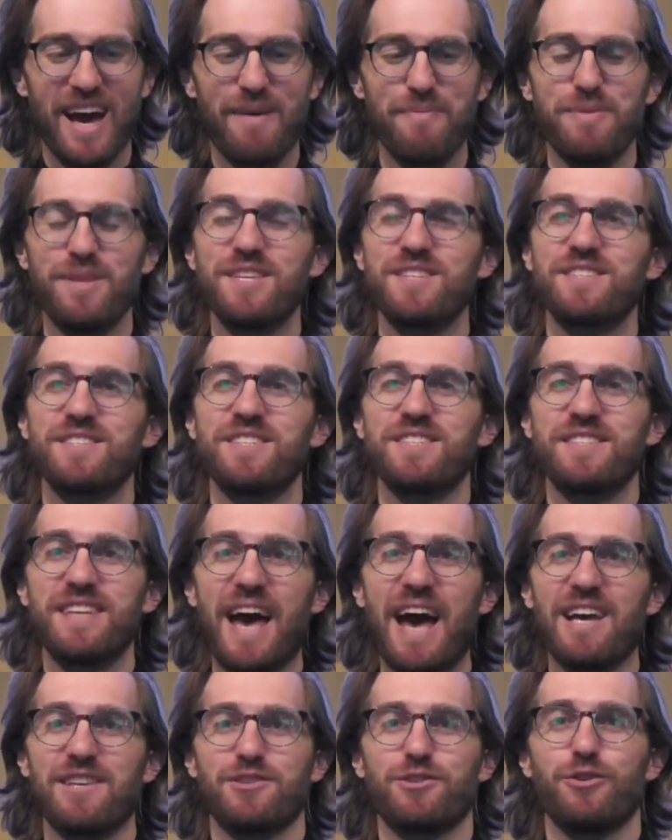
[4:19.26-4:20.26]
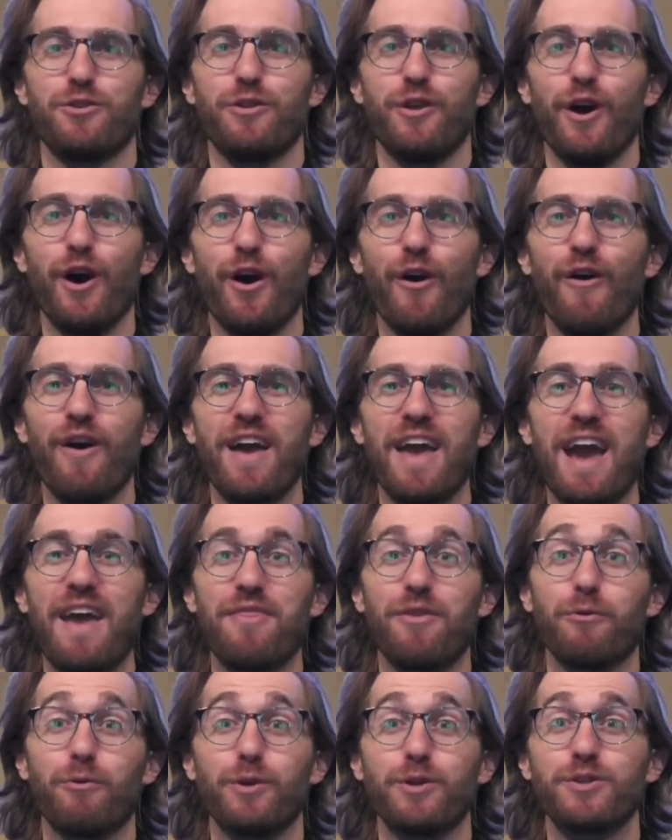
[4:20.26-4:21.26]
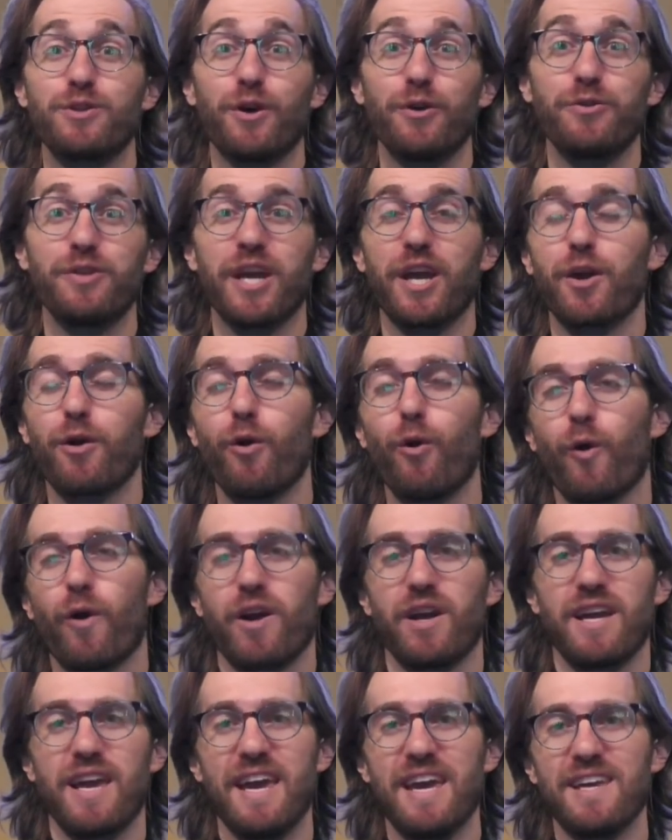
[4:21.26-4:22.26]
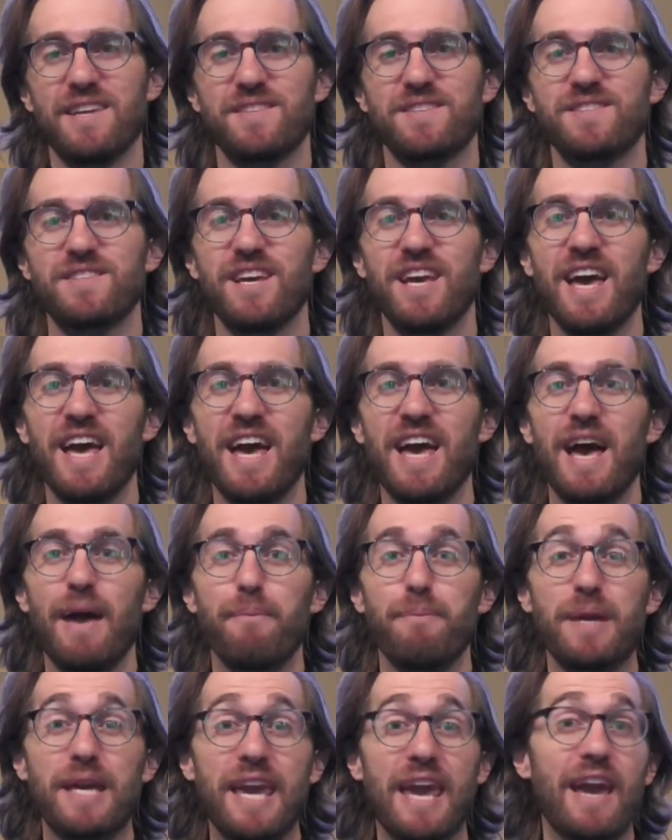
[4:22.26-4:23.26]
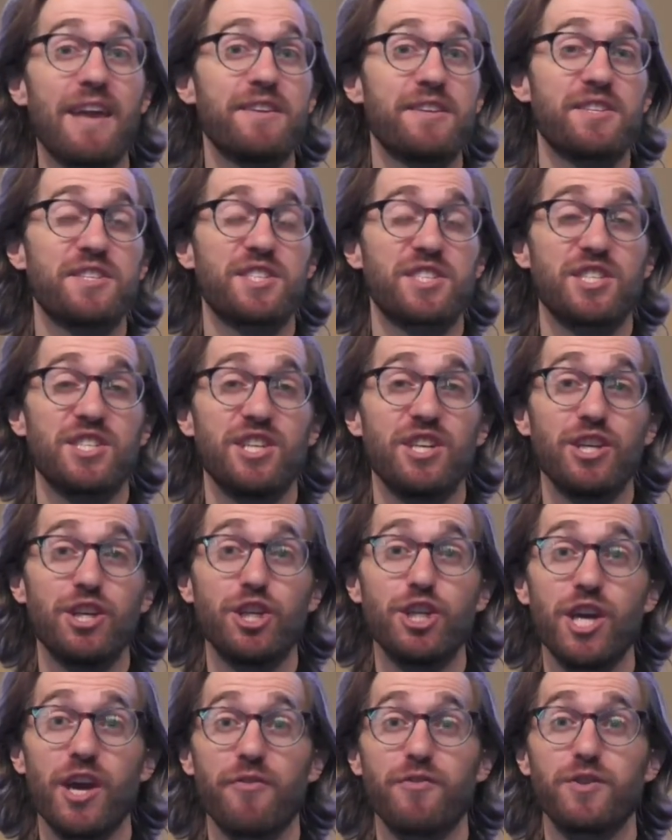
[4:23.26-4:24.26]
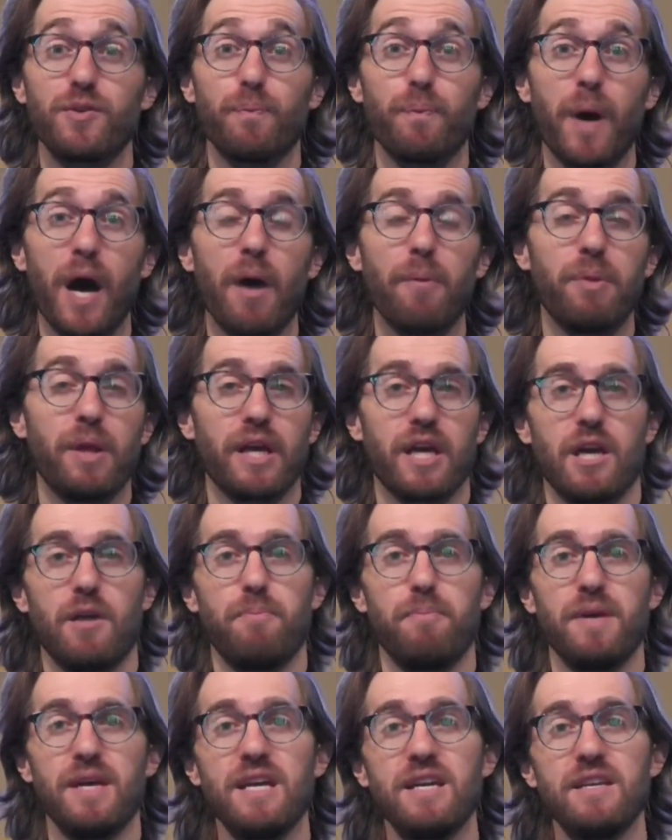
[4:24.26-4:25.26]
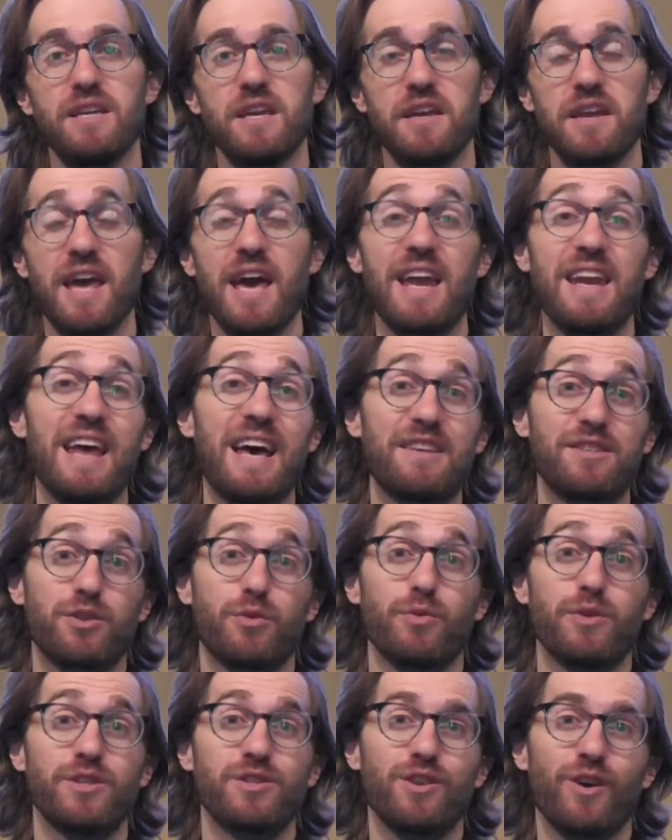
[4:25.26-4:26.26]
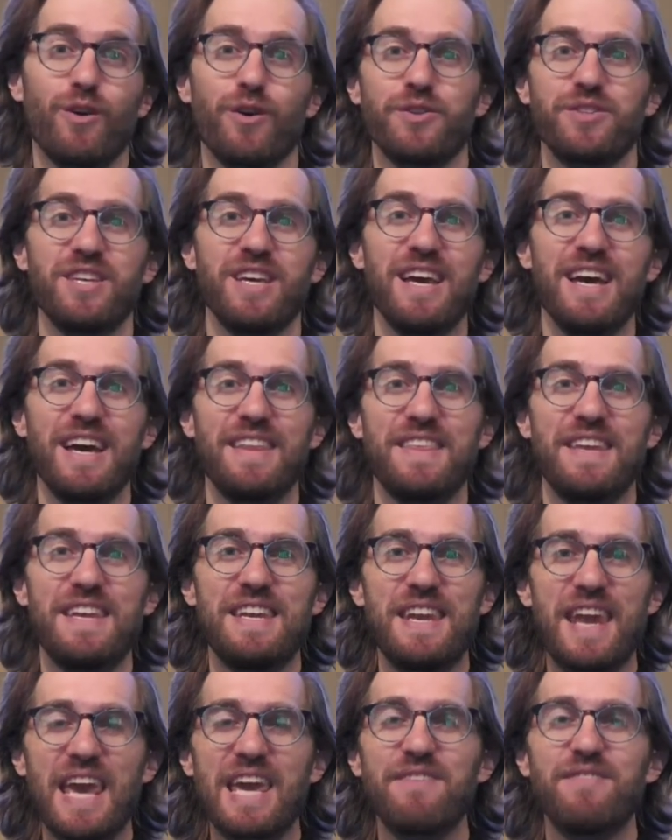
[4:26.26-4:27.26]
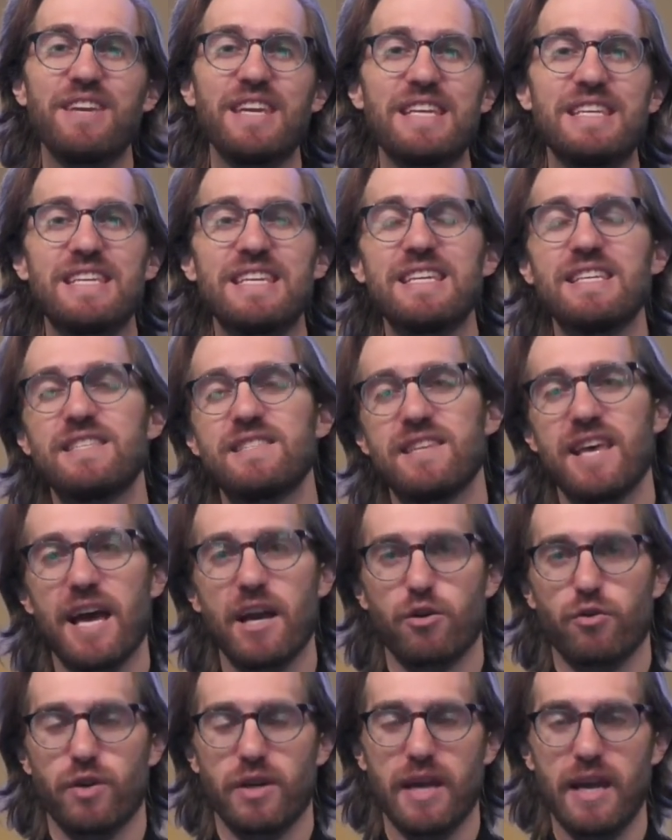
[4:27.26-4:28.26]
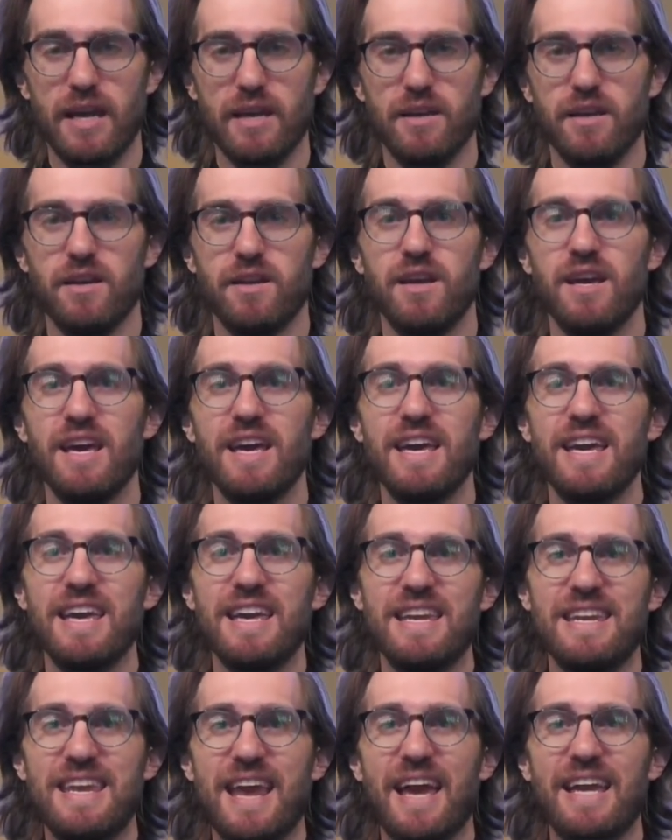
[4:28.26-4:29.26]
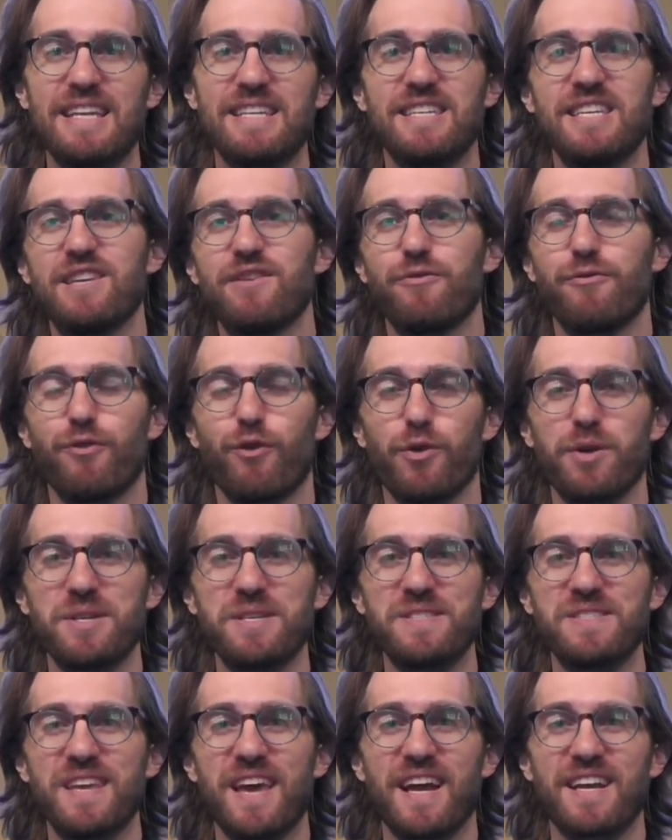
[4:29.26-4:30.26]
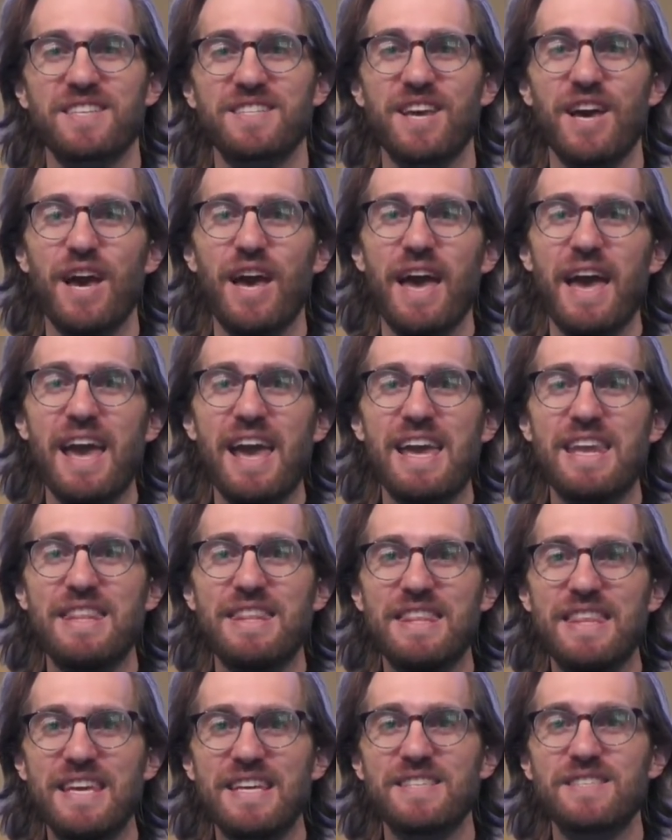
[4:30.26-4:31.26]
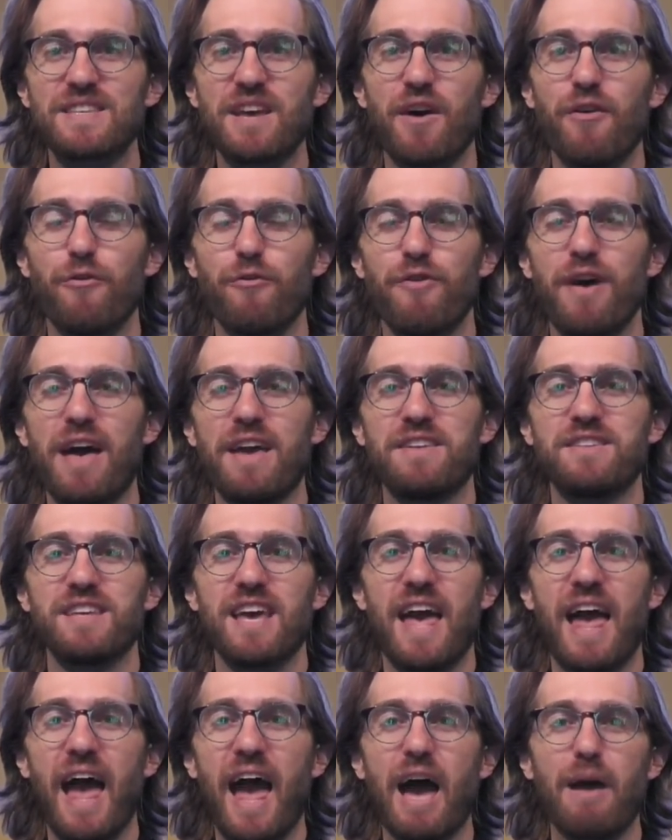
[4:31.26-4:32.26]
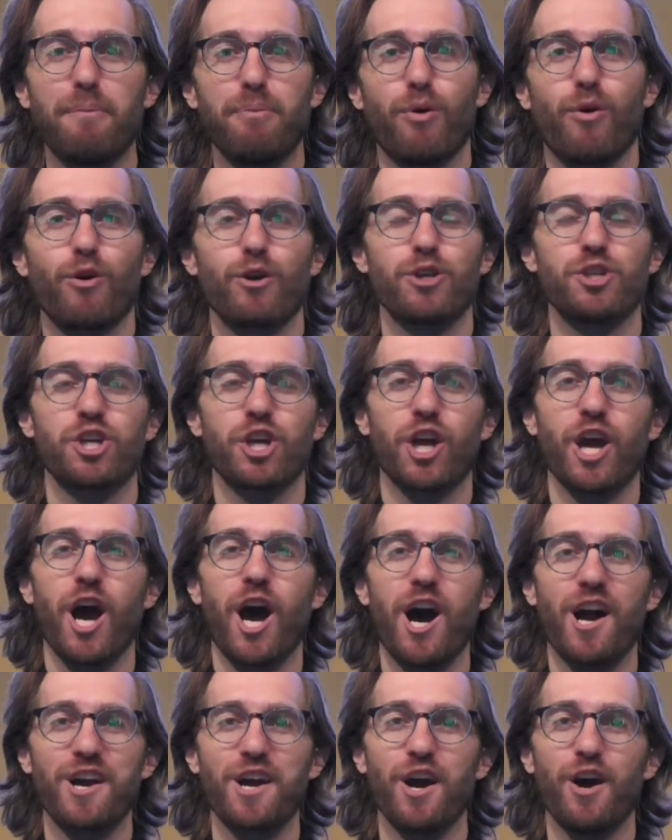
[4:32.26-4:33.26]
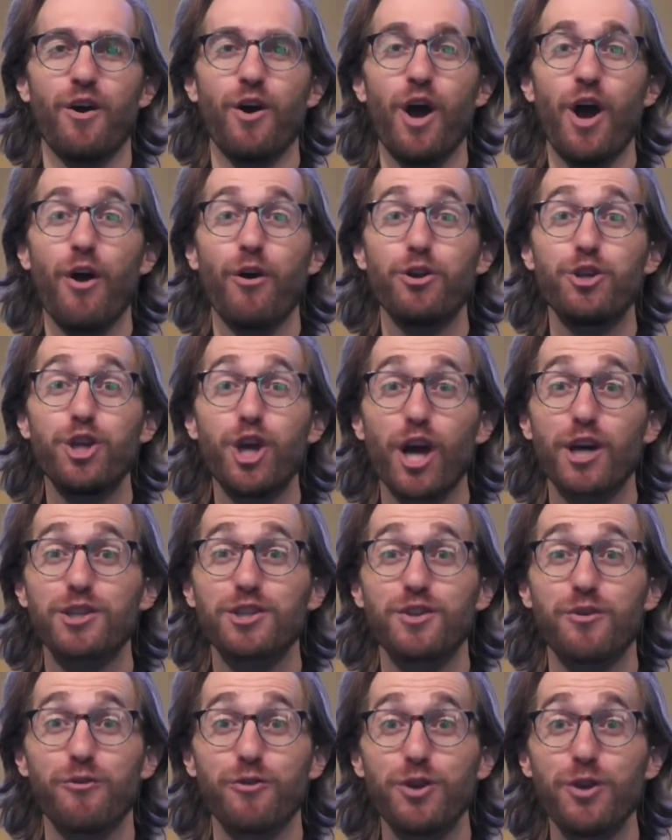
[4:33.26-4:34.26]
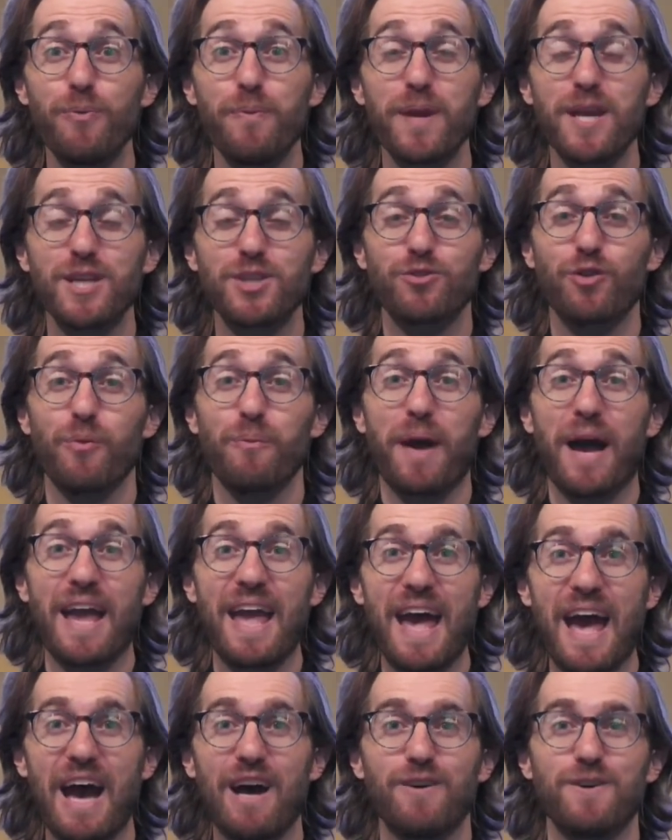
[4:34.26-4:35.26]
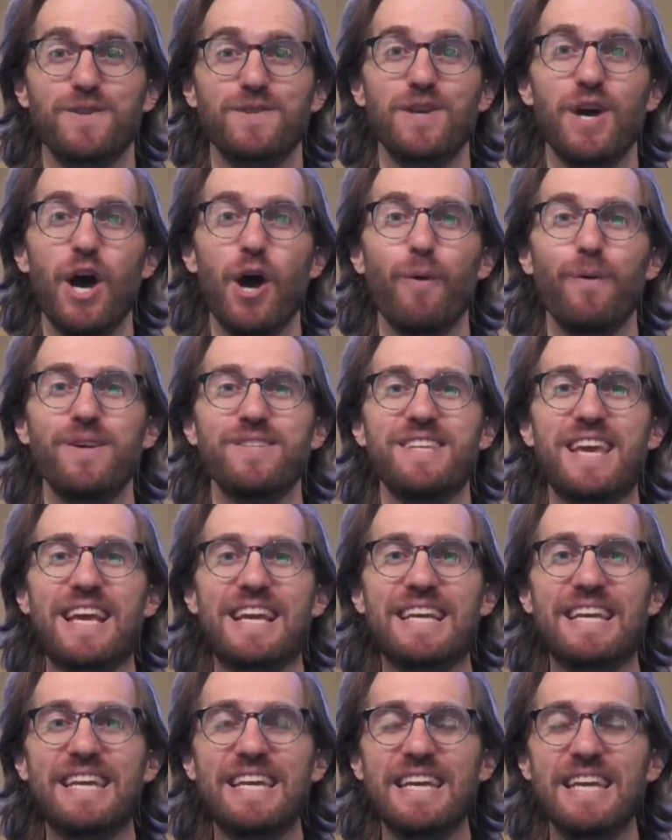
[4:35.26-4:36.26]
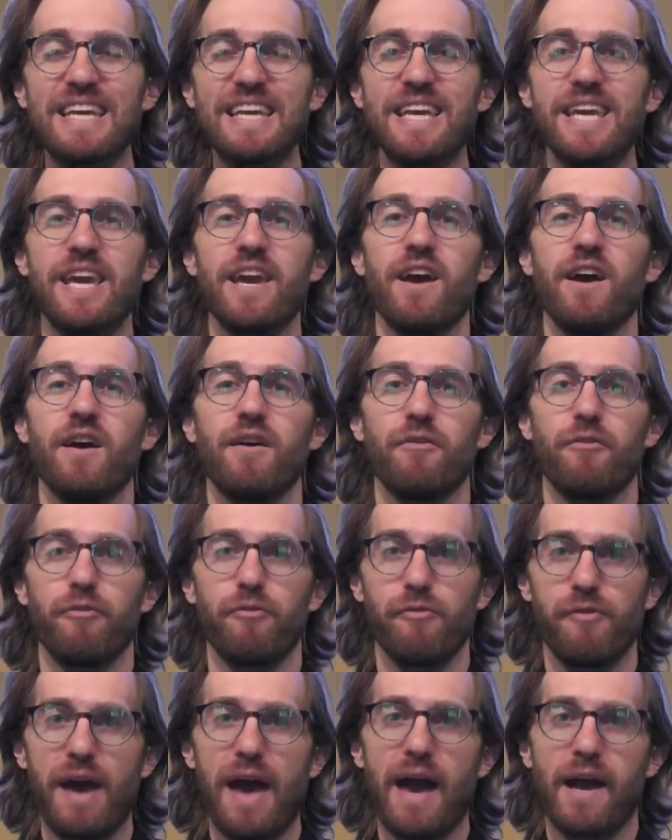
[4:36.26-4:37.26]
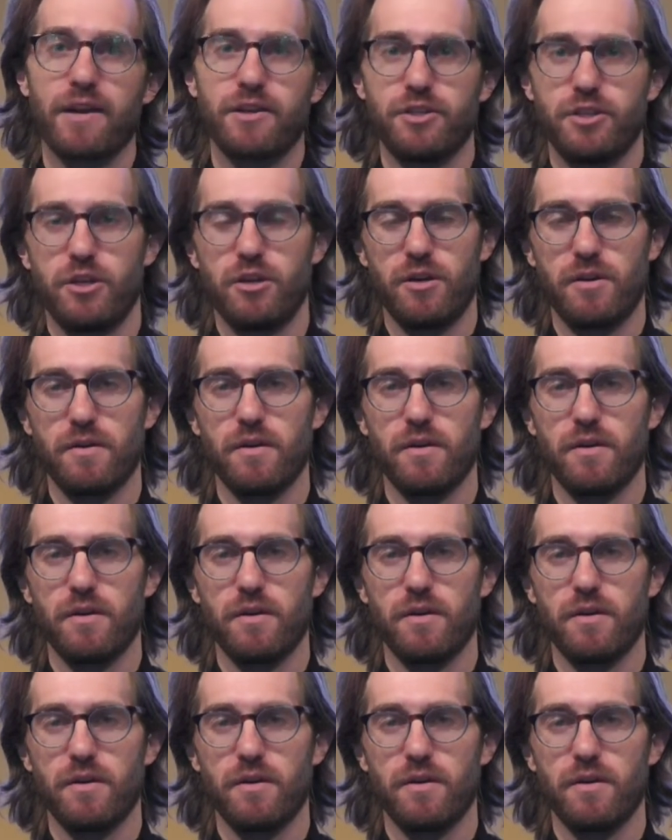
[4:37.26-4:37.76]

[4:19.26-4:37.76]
This disaster, though, and the resulting court case began to shift public opinion, and as a result, the Navy desegregated in 1946, and this event at Port Chicago, just a few minutes from my house, was a key factor.